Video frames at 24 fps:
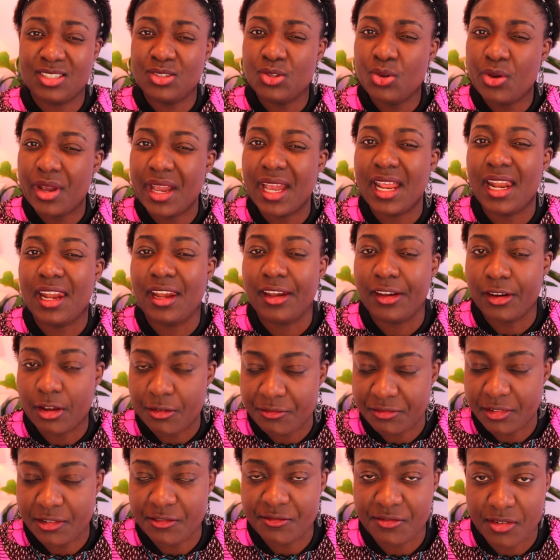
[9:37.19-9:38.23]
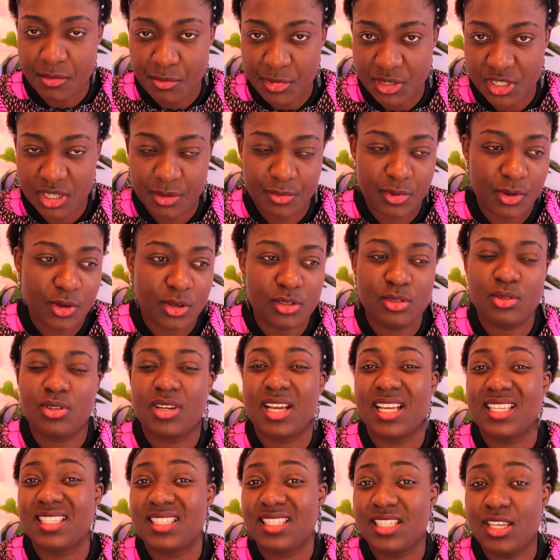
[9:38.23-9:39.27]
Not enough information, because you
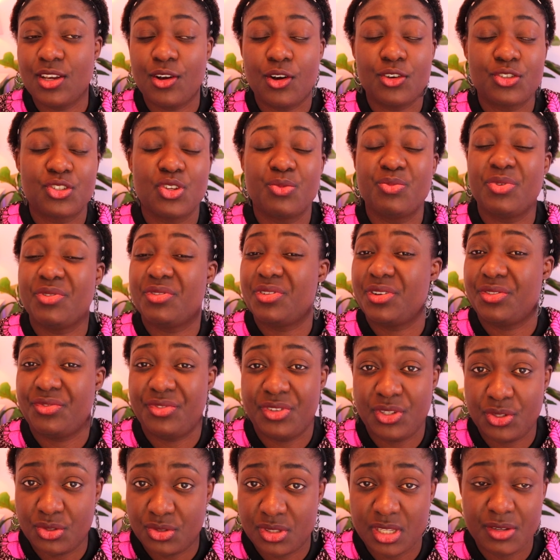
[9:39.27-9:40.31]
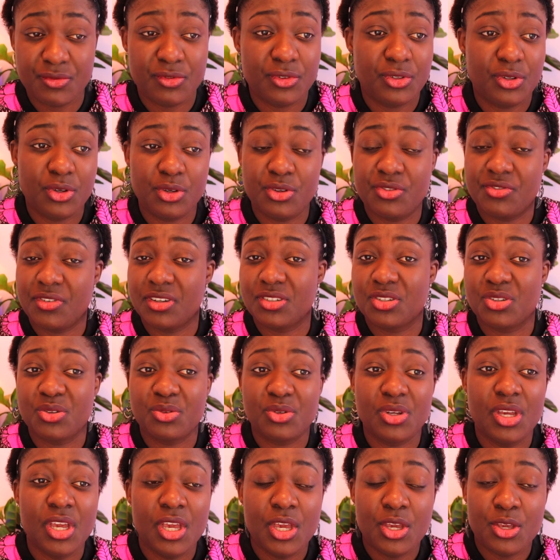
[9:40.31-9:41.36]
can still also be refused, even though you've
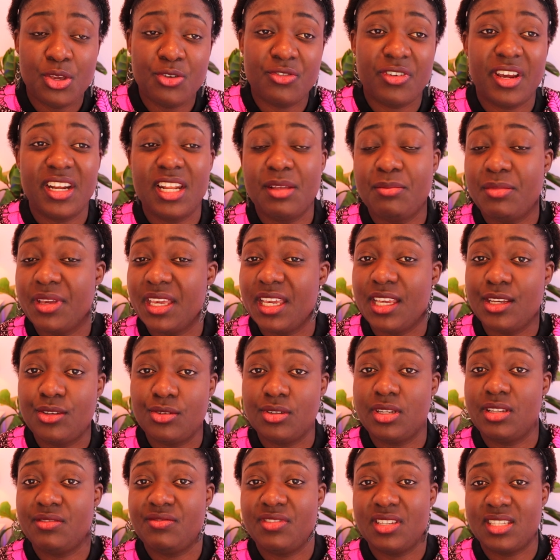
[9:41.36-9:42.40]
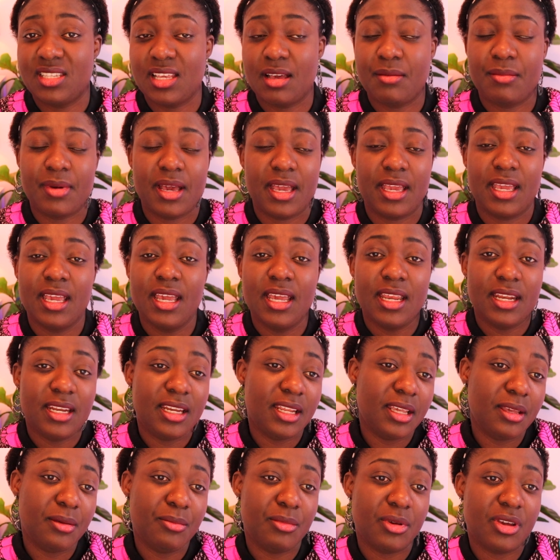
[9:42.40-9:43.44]
already been issued the visa by
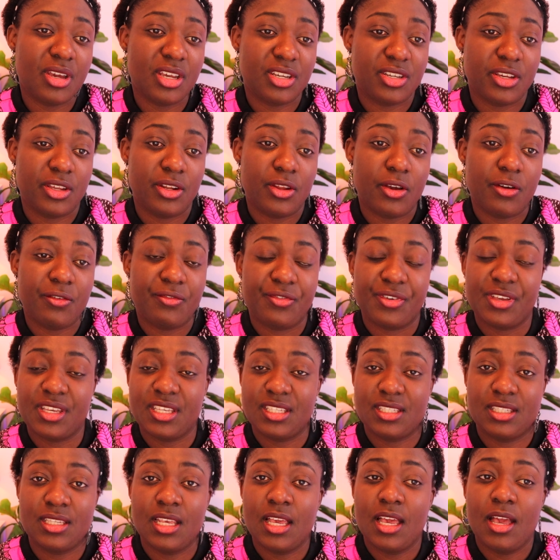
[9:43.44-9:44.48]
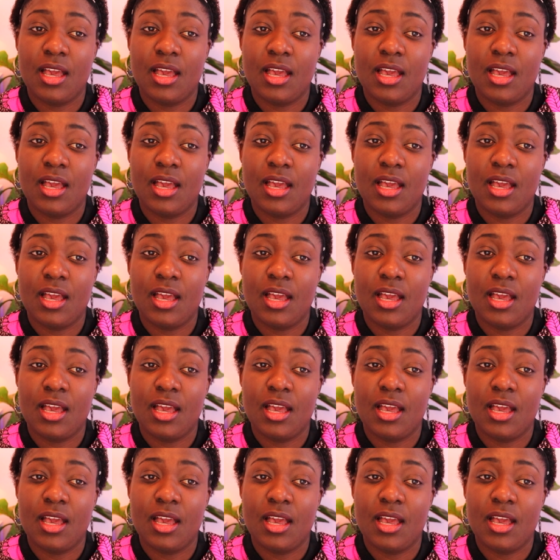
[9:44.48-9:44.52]
the immigration office,